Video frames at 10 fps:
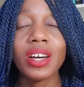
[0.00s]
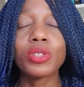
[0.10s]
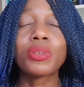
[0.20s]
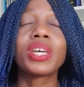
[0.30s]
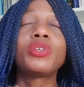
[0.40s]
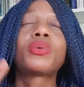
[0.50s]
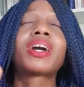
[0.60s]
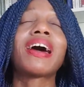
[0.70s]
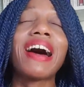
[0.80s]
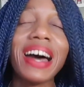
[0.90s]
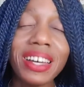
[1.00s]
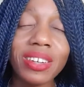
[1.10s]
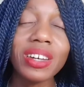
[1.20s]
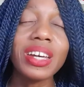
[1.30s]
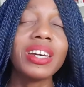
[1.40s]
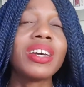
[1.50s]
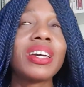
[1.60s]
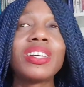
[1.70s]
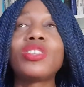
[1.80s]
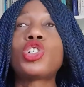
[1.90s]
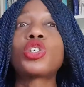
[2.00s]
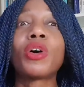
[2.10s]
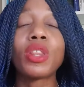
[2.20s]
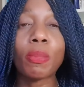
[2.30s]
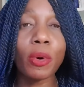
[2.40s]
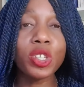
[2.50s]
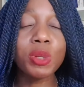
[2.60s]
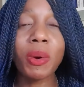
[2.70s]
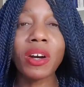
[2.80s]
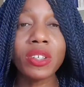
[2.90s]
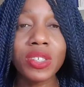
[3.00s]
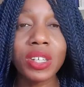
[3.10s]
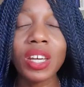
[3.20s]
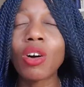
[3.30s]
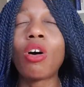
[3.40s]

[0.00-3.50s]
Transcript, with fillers: so that you can enjoy the prosperity in